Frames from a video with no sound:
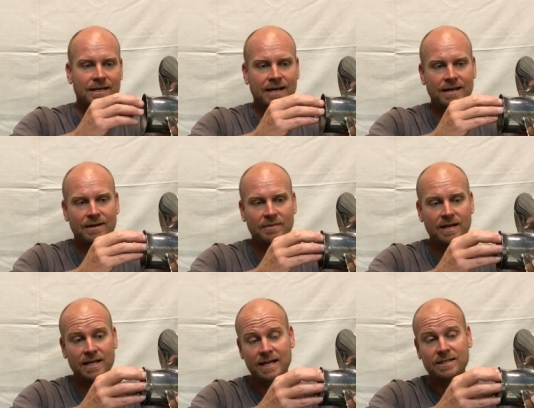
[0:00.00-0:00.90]
um,
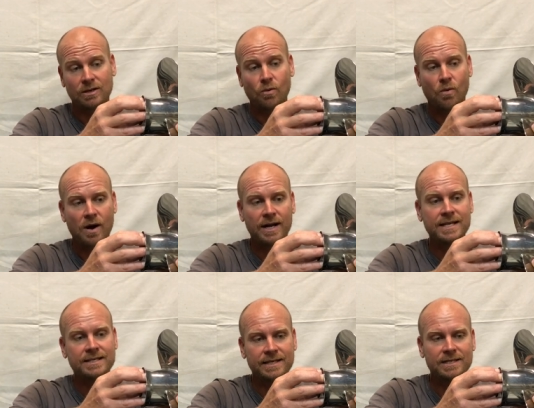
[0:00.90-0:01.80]
it is quite
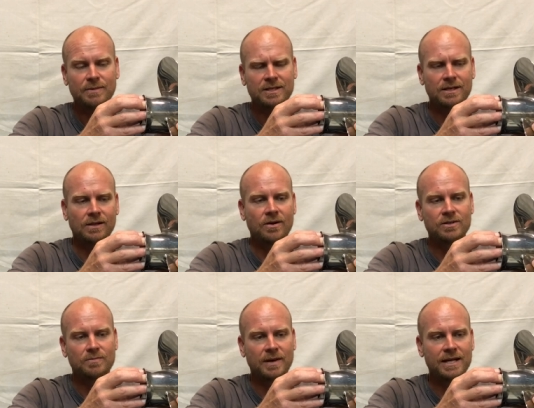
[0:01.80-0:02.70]
easily, especially at low
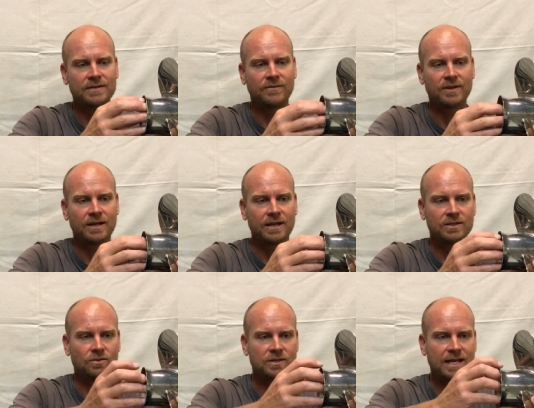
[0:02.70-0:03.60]
speeds, for the
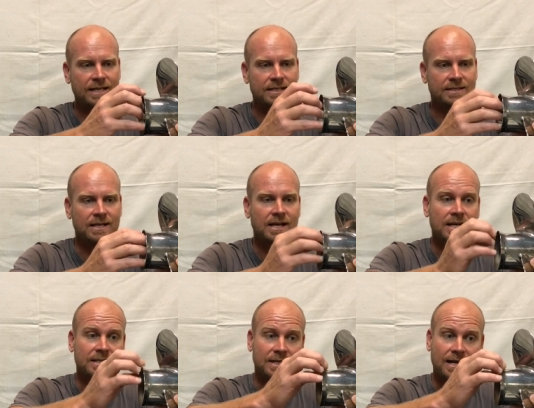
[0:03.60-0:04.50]
exhaust gases
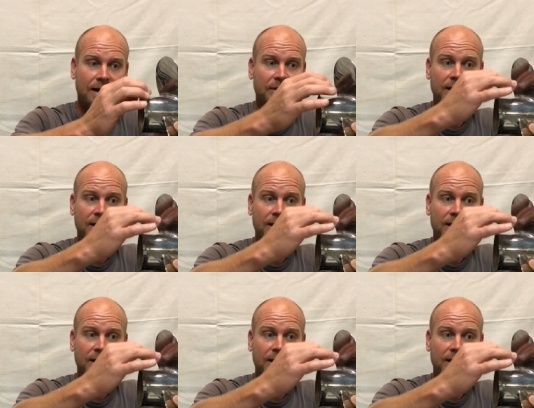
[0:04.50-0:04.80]
to come in